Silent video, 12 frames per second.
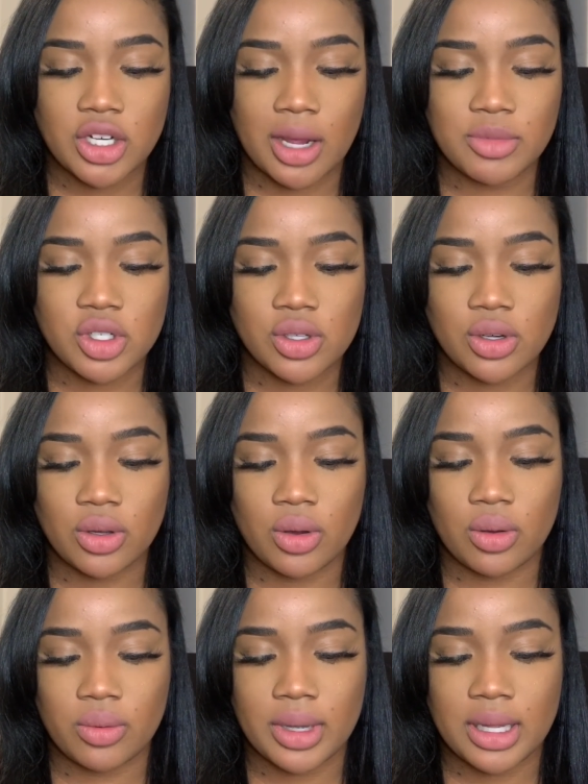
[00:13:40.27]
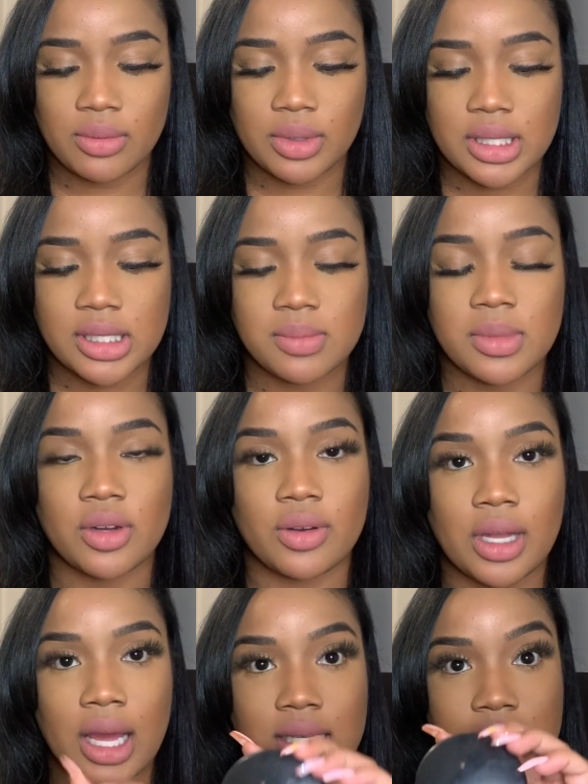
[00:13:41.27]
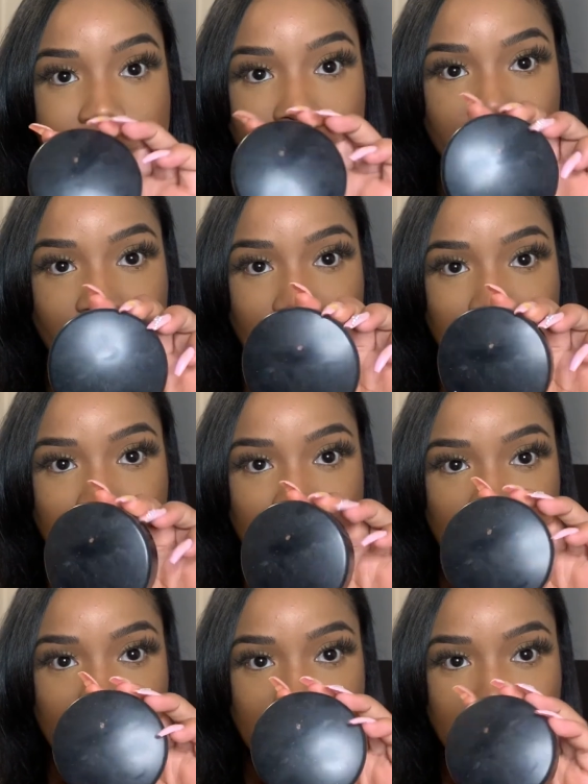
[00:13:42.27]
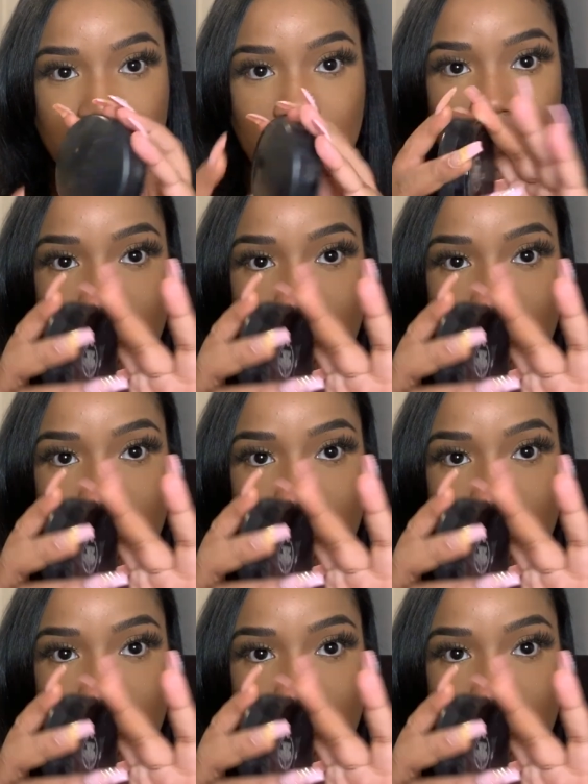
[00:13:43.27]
I'm just gonna go in with this mineralized skin finish in light